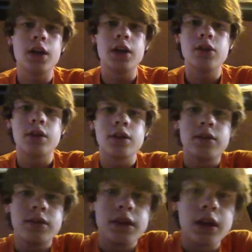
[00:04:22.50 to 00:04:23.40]
you can
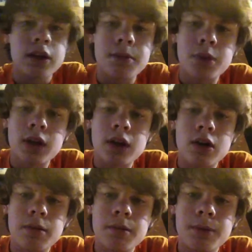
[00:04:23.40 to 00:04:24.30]
see I just put that
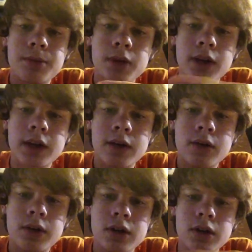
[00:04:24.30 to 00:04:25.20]
on upside down.
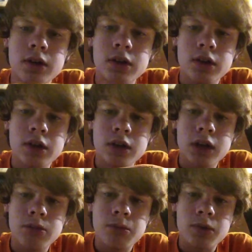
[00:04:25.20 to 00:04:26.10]

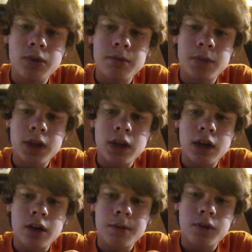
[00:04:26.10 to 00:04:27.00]
Let me spin that
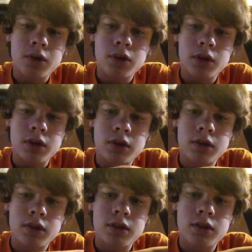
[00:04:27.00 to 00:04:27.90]
up. So the
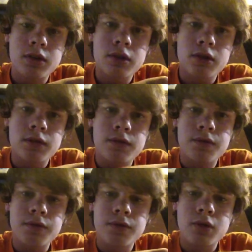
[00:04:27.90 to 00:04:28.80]

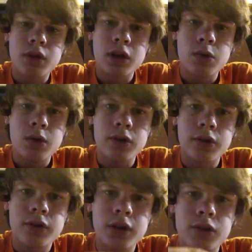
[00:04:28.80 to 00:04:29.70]
click wheel
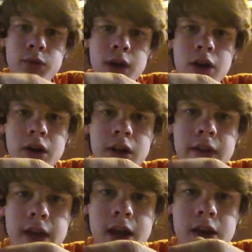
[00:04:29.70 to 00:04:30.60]
just sits right on in
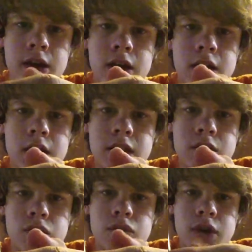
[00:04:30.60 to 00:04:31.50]
there.
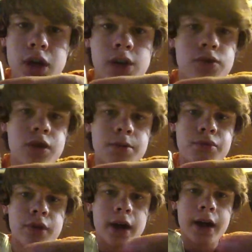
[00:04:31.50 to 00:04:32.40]
Use a knife, you can
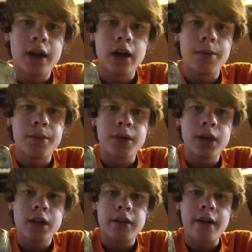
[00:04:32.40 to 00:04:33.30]
pry it up.
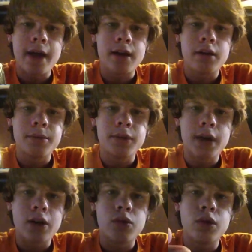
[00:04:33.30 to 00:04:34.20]
That comes
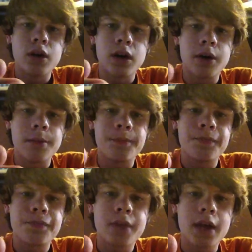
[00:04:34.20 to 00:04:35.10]
out.
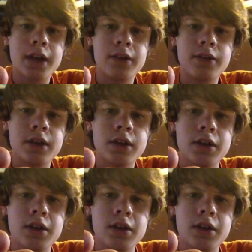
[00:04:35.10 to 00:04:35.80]
That isn't